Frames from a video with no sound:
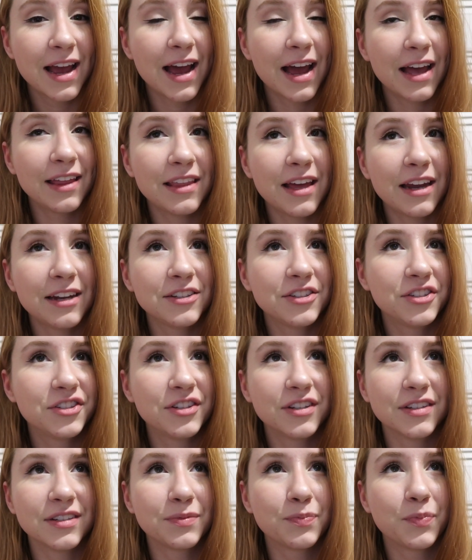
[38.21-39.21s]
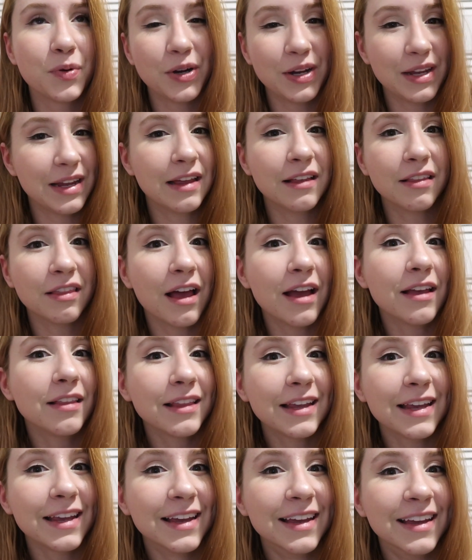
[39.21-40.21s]
and that is just putting it
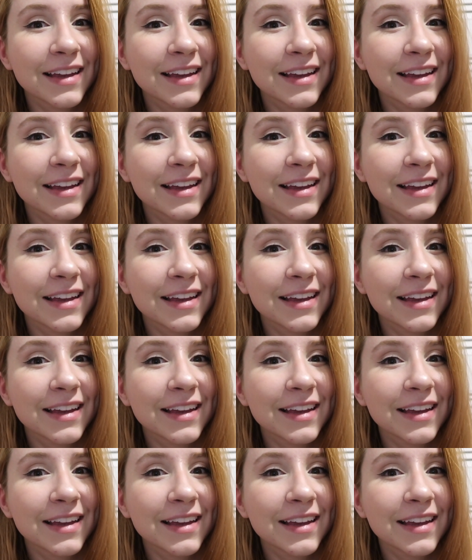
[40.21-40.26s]
lightly.